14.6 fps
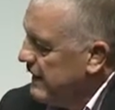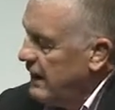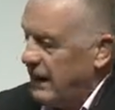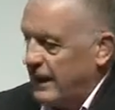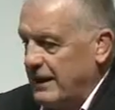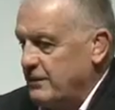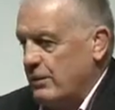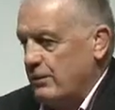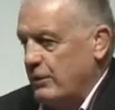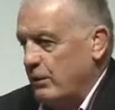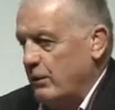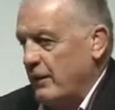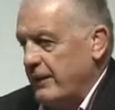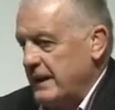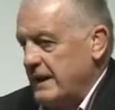I don't know
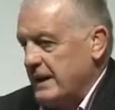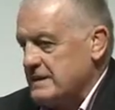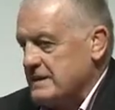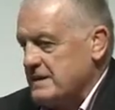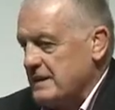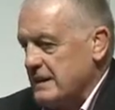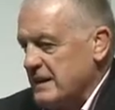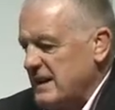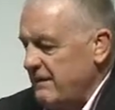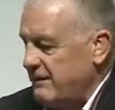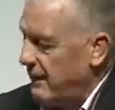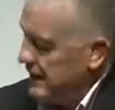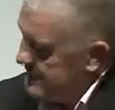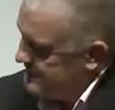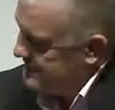what the next
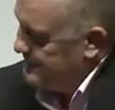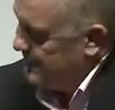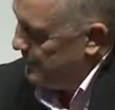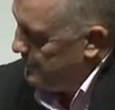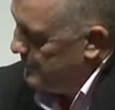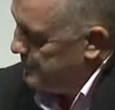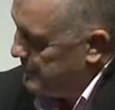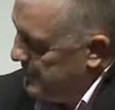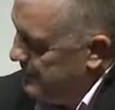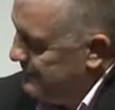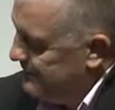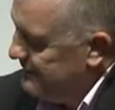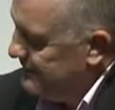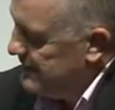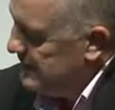device is going to be.
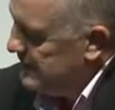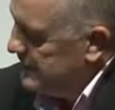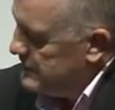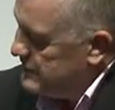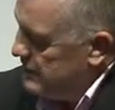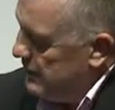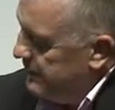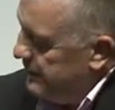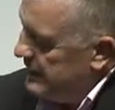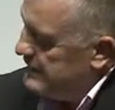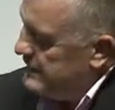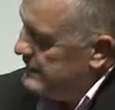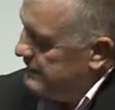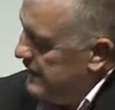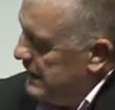So I think the
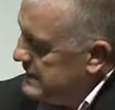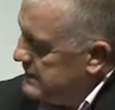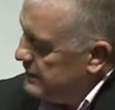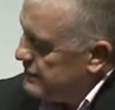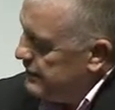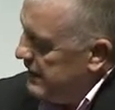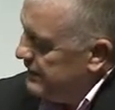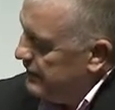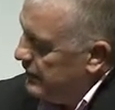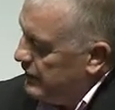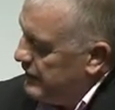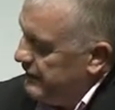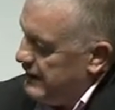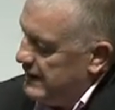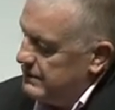device will drive a lot
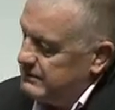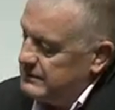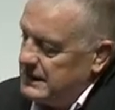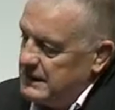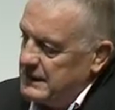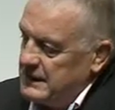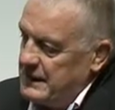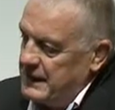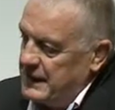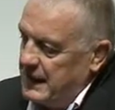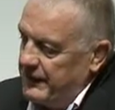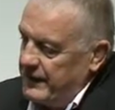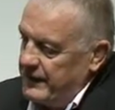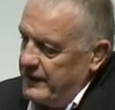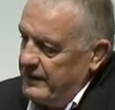of that. I
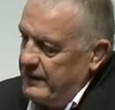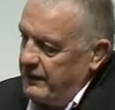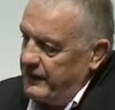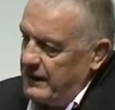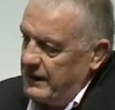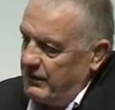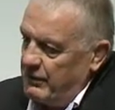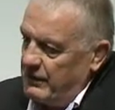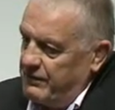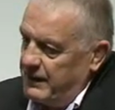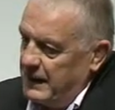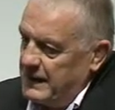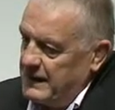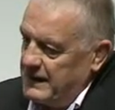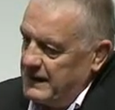think the other thing that we're
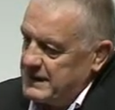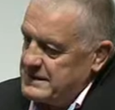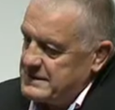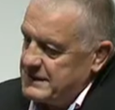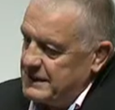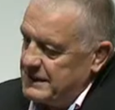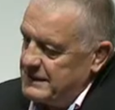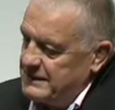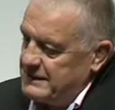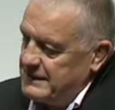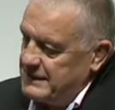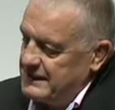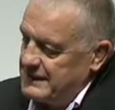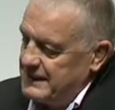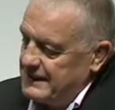finding is
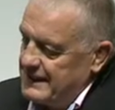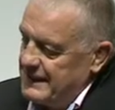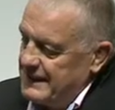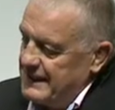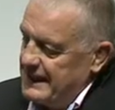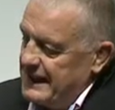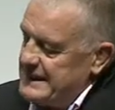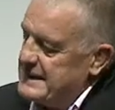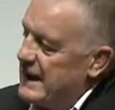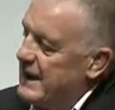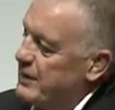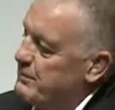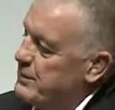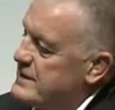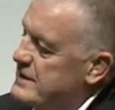how
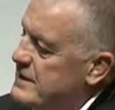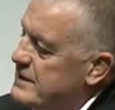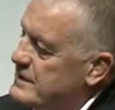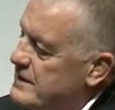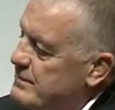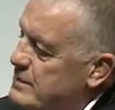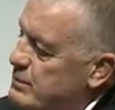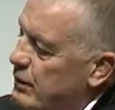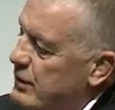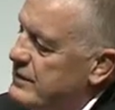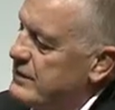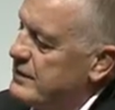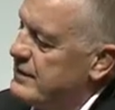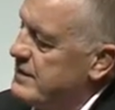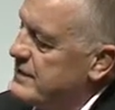much customers want
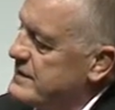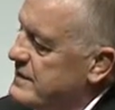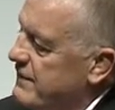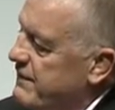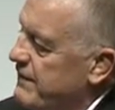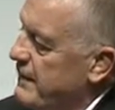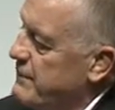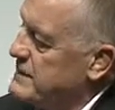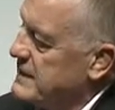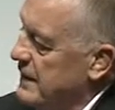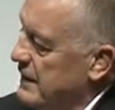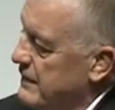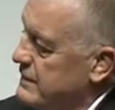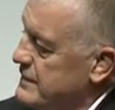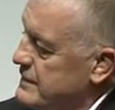to do stuff
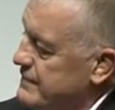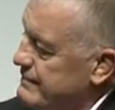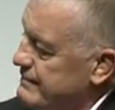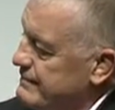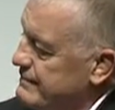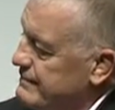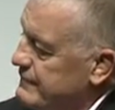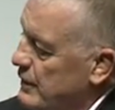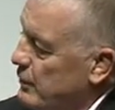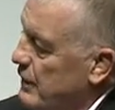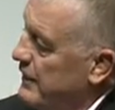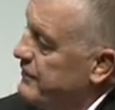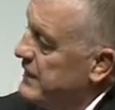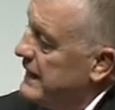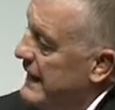themselves, and we
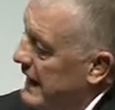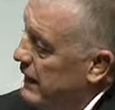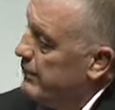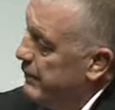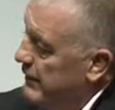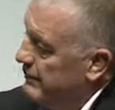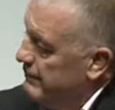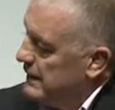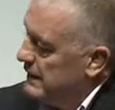have to help them.